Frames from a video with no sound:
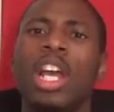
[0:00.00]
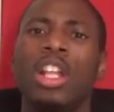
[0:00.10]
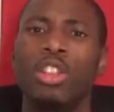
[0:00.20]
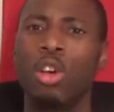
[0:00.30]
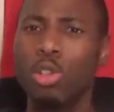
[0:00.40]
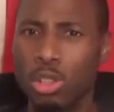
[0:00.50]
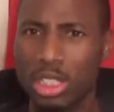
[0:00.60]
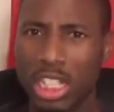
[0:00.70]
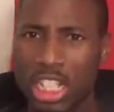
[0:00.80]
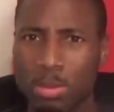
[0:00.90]
Though your
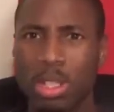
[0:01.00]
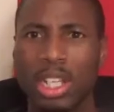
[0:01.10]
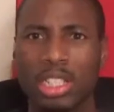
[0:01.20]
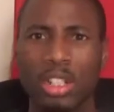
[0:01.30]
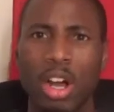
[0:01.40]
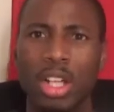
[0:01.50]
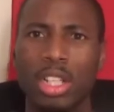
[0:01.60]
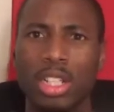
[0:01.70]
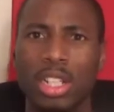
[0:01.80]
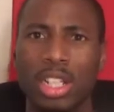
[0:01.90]
sins be as
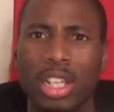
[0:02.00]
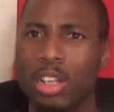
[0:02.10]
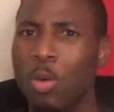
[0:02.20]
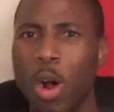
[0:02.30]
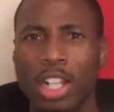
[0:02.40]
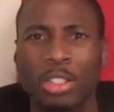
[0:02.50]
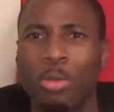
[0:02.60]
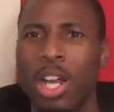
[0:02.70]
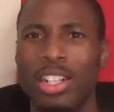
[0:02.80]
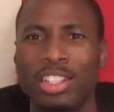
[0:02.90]
scarlet, he'll wash them
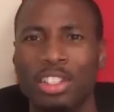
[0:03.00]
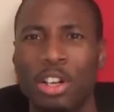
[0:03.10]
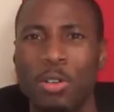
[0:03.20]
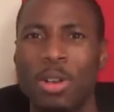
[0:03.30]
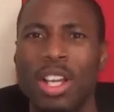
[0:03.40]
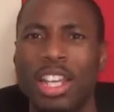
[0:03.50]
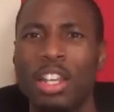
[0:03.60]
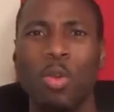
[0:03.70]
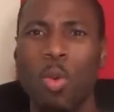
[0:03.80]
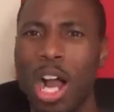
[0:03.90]
white as snow.
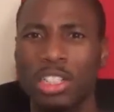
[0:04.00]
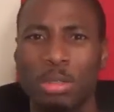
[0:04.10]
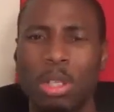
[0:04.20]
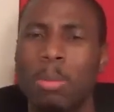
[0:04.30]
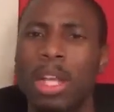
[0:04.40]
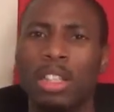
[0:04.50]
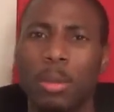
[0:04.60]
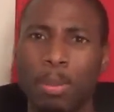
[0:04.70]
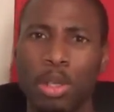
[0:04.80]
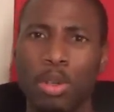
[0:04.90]
He'll wash them. He'll make them
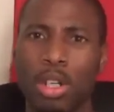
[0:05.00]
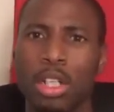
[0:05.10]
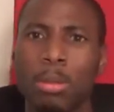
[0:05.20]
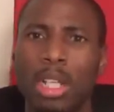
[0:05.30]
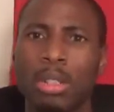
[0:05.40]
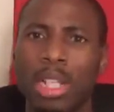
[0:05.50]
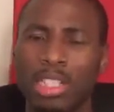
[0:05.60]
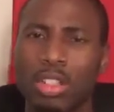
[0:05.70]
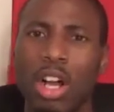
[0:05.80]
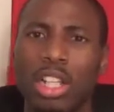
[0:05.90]
pure. He'll make them like
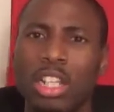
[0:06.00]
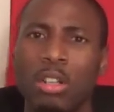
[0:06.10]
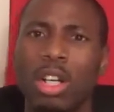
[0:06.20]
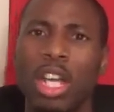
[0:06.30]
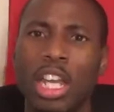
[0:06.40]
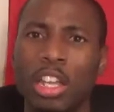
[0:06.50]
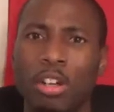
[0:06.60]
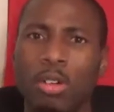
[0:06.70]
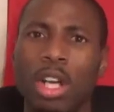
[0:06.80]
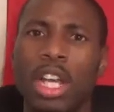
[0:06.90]
scarlet. He'll,
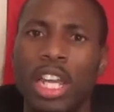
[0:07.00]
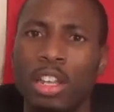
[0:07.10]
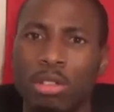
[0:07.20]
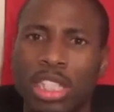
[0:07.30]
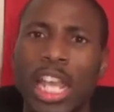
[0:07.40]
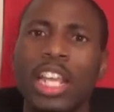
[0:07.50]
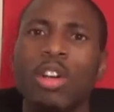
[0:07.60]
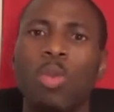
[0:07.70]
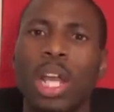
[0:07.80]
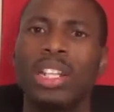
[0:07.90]
he'll, he'll take
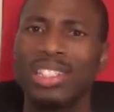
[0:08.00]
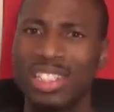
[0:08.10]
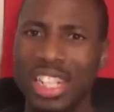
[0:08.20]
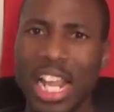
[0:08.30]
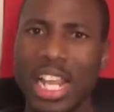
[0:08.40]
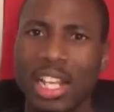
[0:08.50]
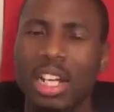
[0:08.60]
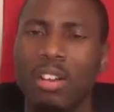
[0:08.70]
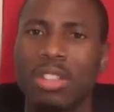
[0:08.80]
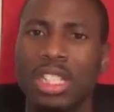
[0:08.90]
away the stain
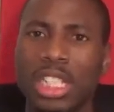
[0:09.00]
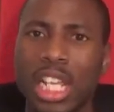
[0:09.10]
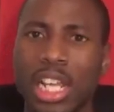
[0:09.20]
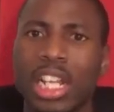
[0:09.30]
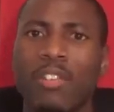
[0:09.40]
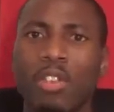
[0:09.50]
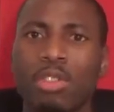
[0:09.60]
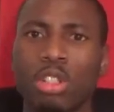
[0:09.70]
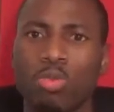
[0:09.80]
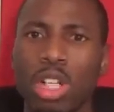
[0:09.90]
of the sin if you
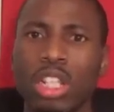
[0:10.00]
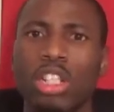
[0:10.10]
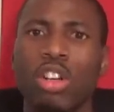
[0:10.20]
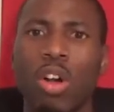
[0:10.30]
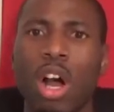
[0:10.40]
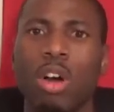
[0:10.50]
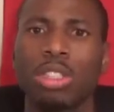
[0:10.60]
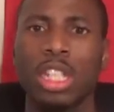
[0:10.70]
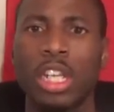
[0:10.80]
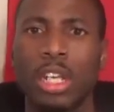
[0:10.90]
surrender your all
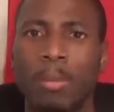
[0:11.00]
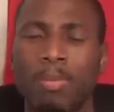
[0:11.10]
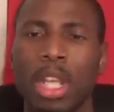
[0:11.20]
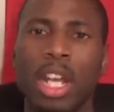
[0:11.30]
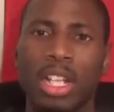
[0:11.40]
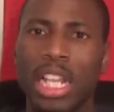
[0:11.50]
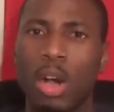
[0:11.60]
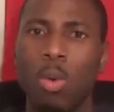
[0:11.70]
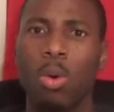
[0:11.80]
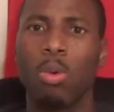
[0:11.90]
to him.
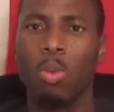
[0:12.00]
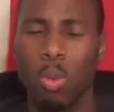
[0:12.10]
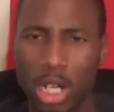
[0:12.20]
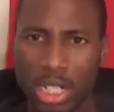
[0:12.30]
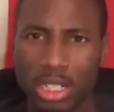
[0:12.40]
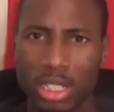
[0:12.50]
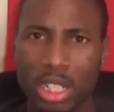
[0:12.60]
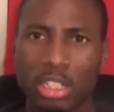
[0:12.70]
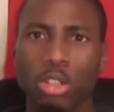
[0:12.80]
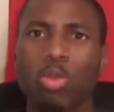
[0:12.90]
Now, what is
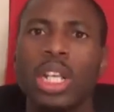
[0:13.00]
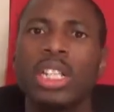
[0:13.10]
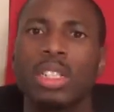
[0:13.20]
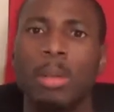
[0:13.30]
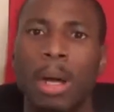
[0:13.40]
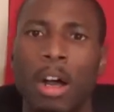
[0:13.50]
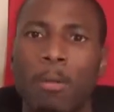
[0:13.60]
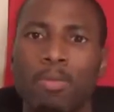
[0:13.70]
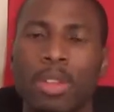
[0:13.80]
there to reason about?